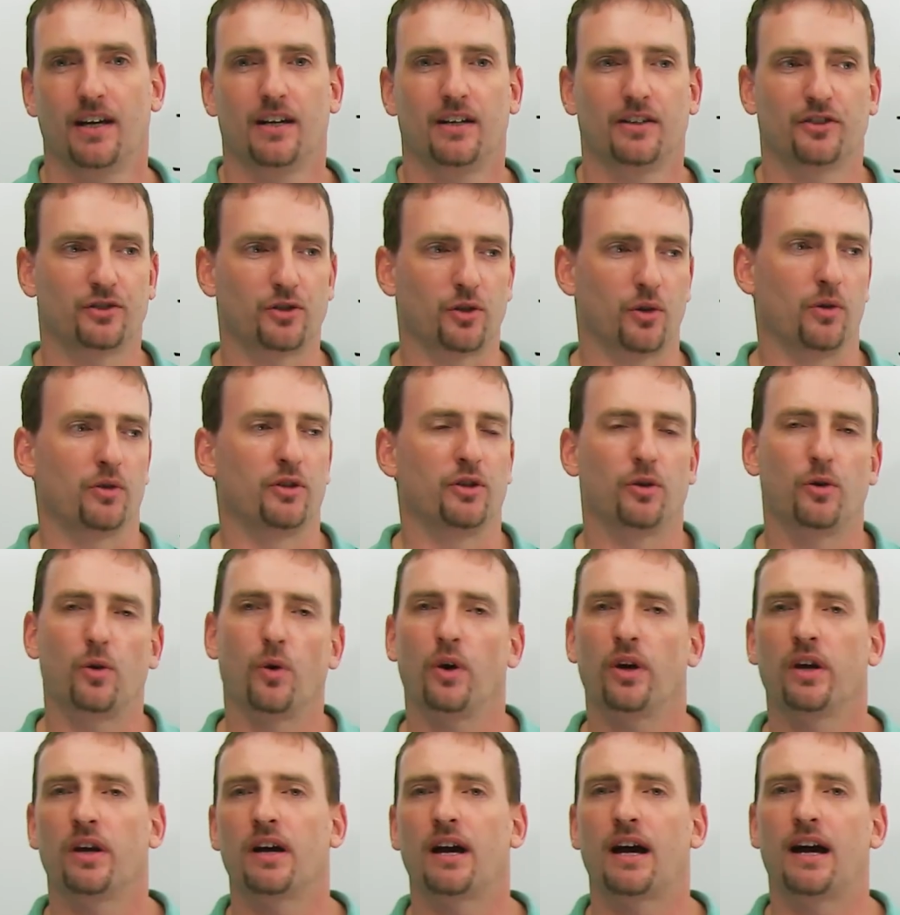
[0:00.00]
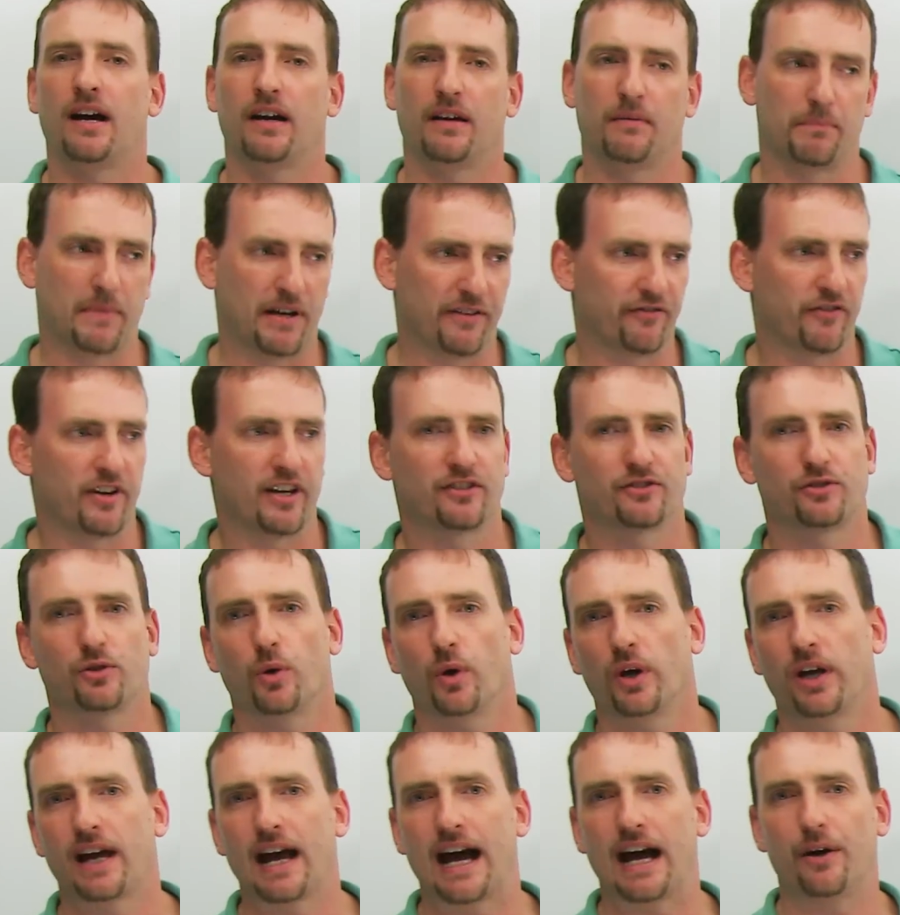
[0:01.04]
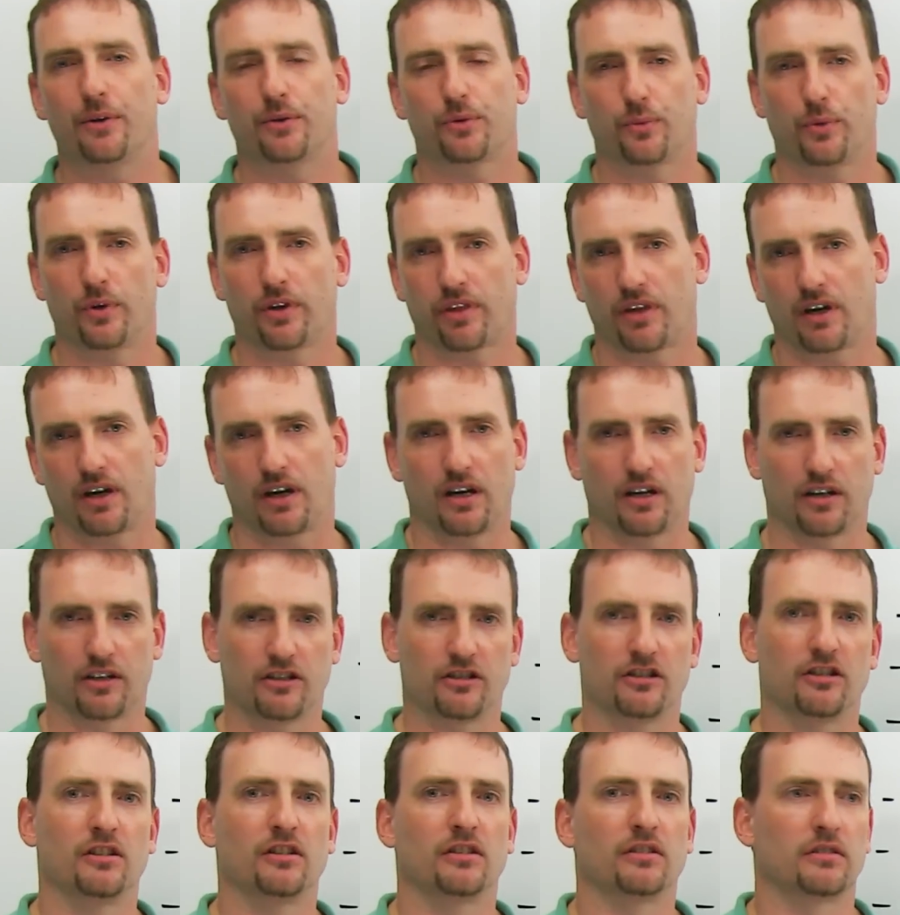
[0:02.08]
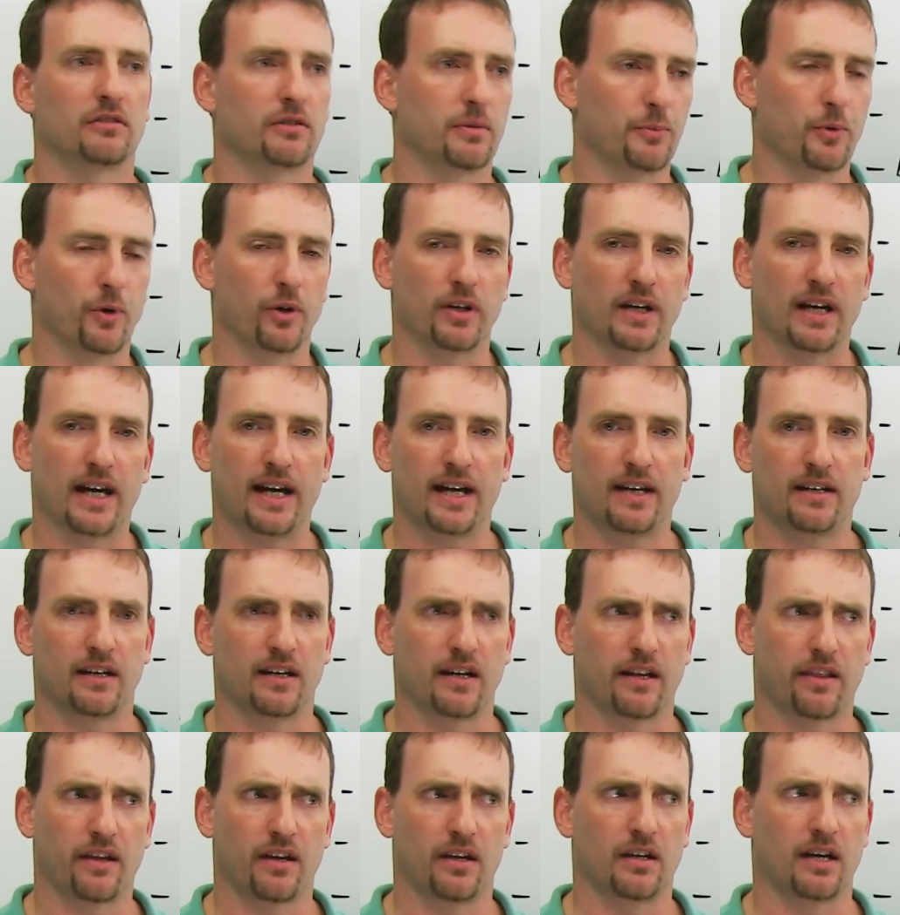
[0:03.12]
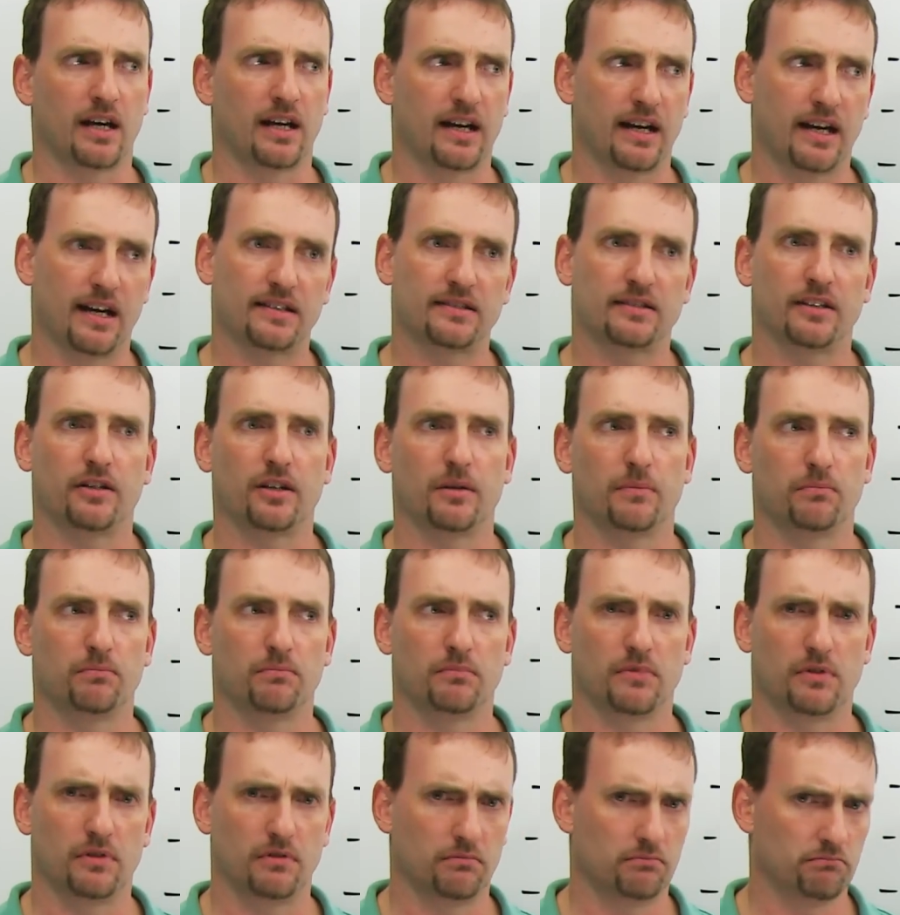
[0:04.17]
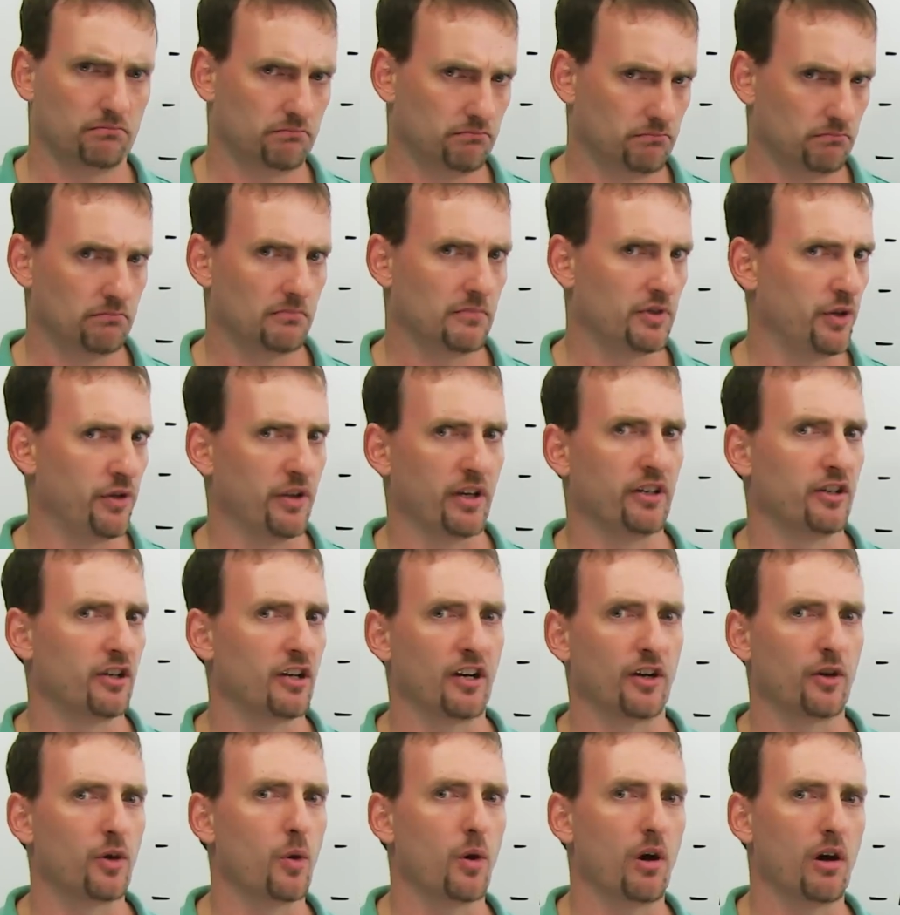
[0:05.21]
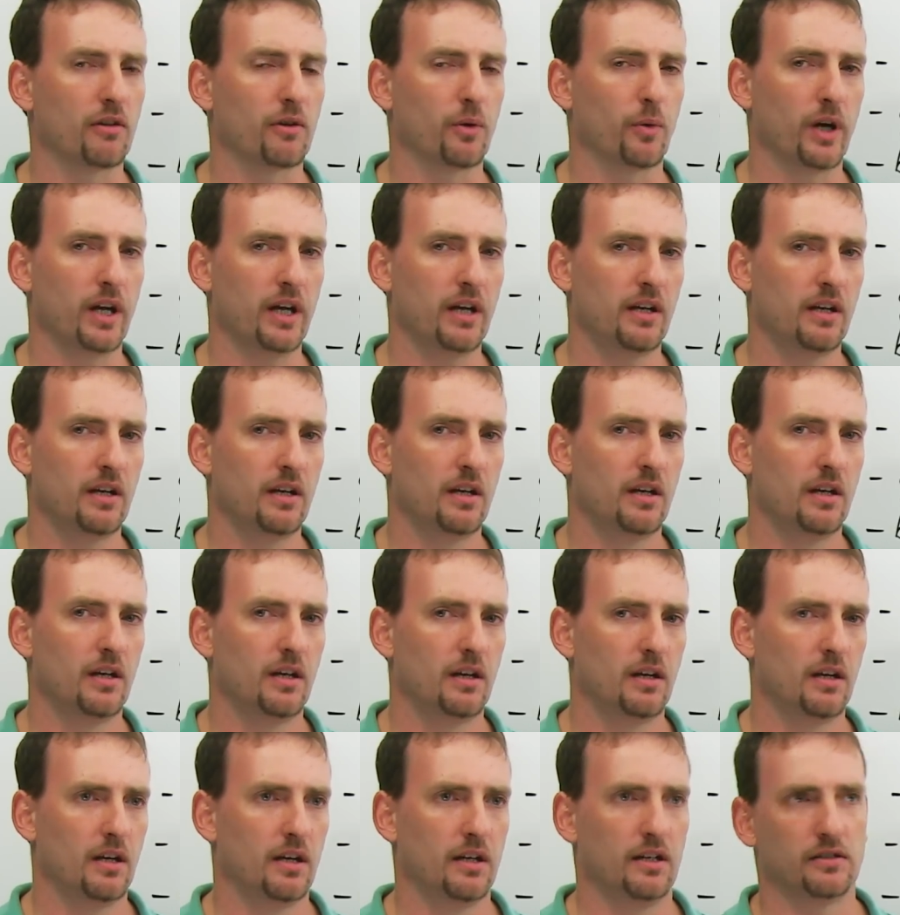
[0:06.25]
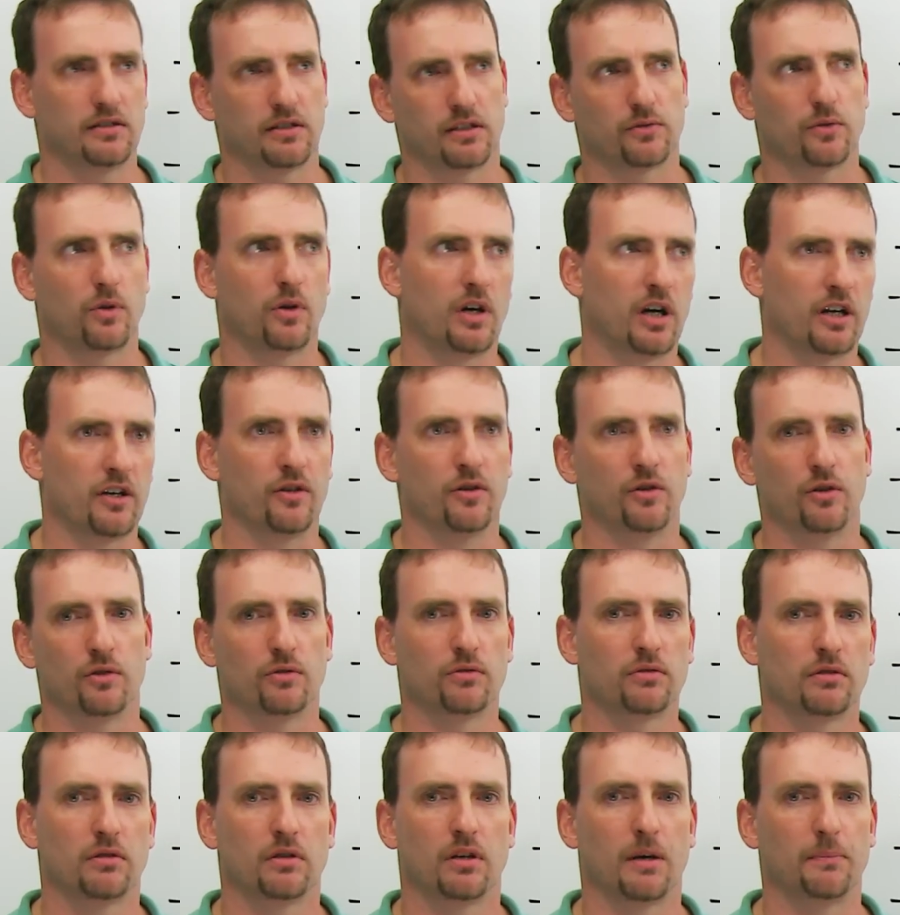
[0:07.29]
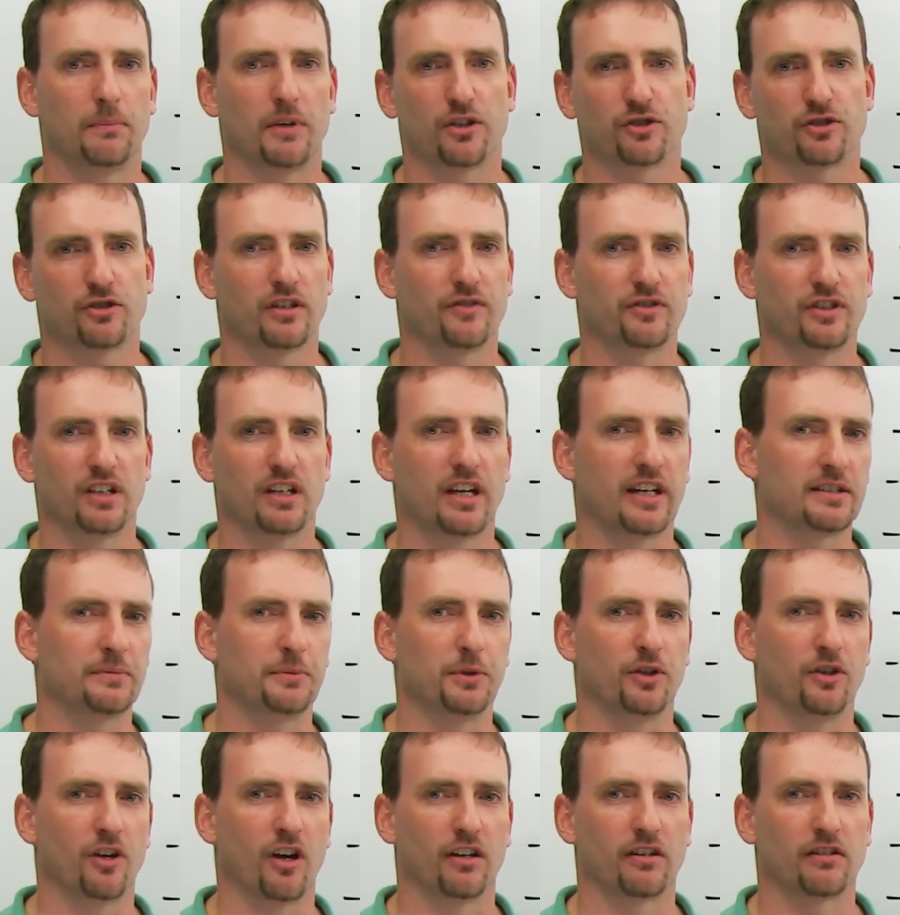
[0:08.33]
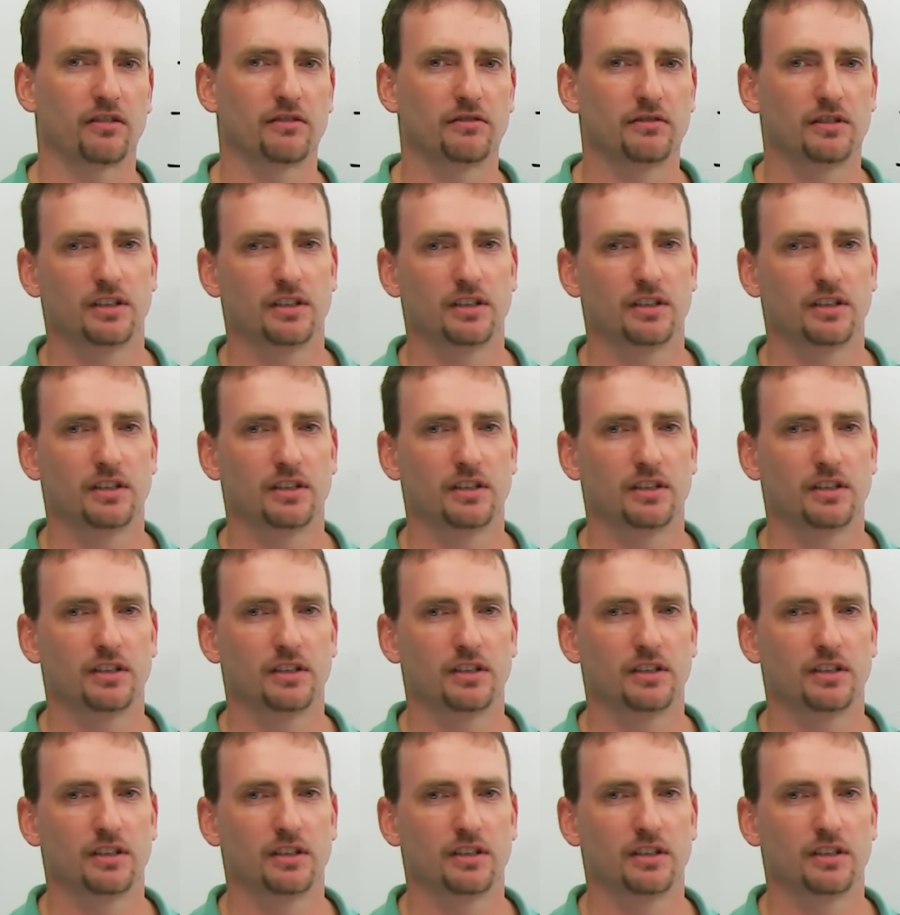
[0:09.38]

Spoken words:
So you're going, my friend's going out with a girl tomorrow night, and I say to him, do you think you're going to go all the way? And he says, well, I don't know. I'm not sure if she likes me or not.